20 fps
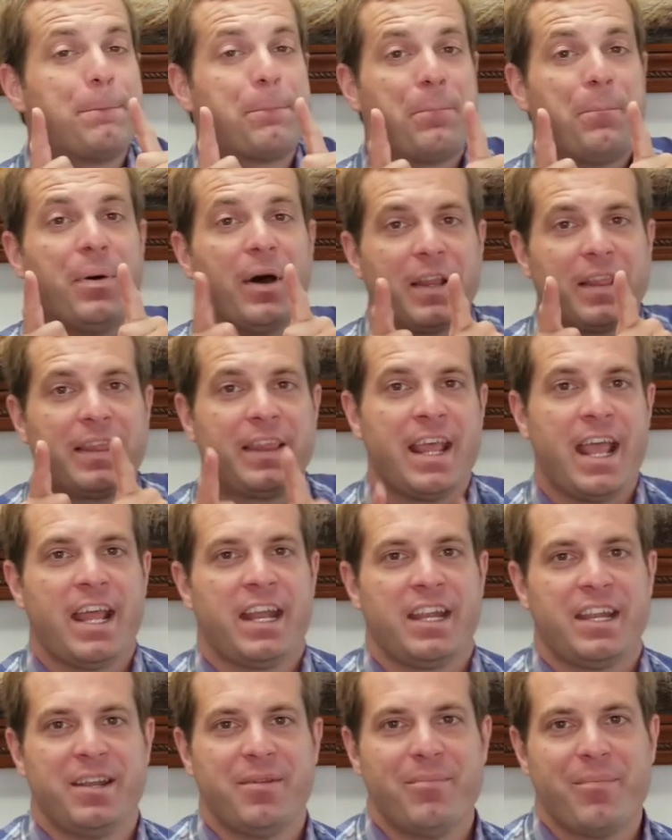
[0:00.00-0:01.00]
But then
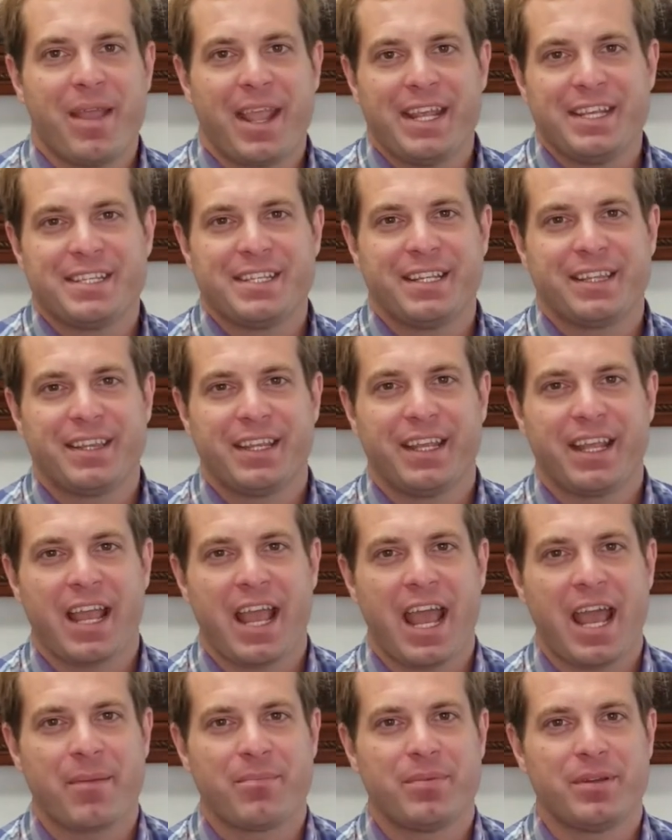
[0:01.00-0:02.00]
an amazing thing
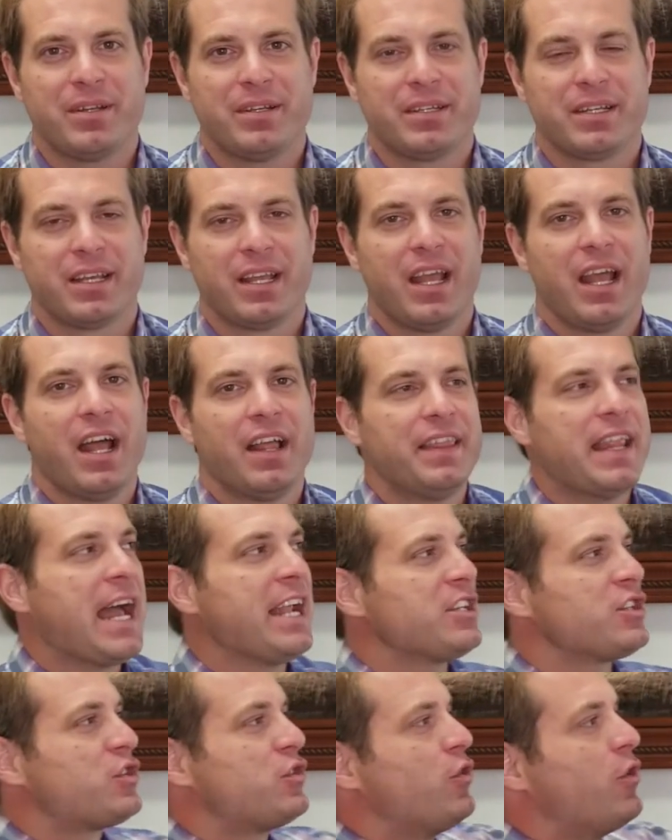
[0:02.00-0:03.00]
happened.
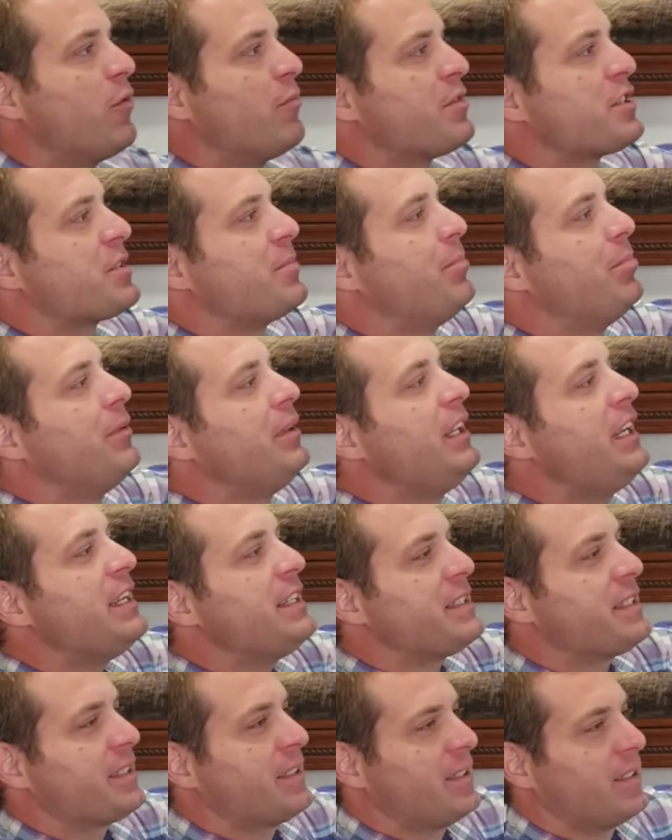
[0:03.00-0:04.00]
That storm
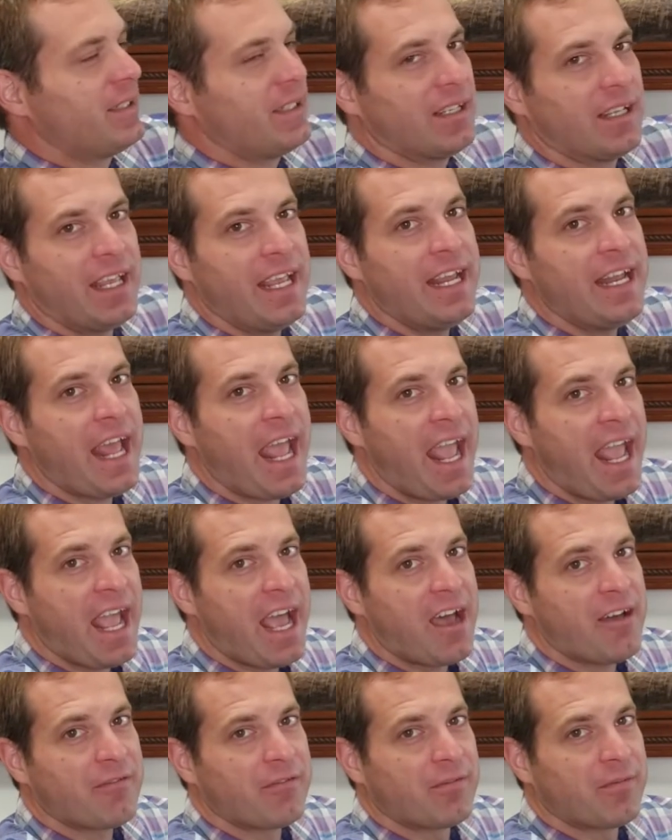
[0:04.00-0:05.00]
split in
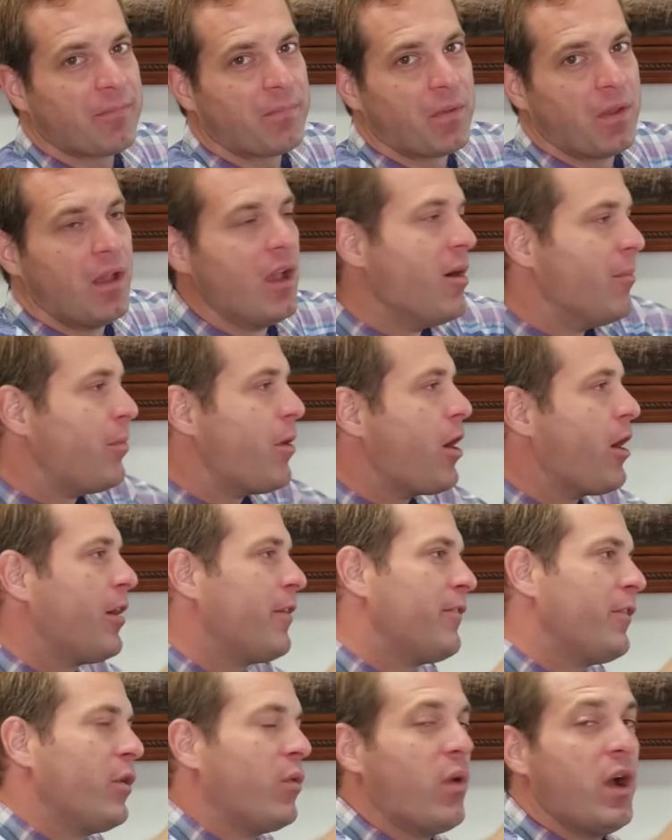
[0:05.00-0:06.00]
half. Part
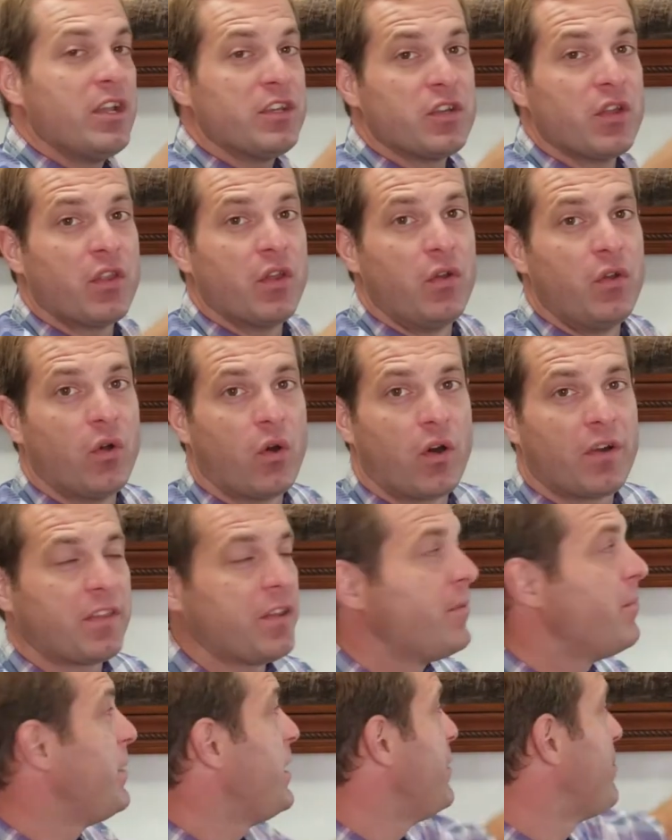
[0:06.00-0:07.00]
of it went to the north of me,